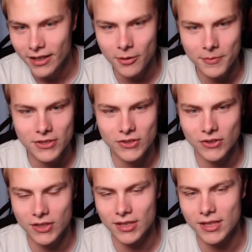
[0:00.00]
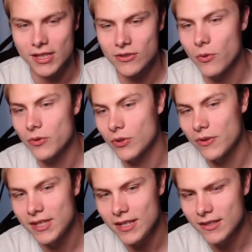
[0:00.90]
I mean, just look at that. So
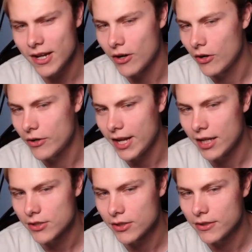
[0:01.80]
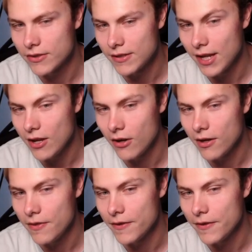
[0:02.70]
these, I heard, actually stay on.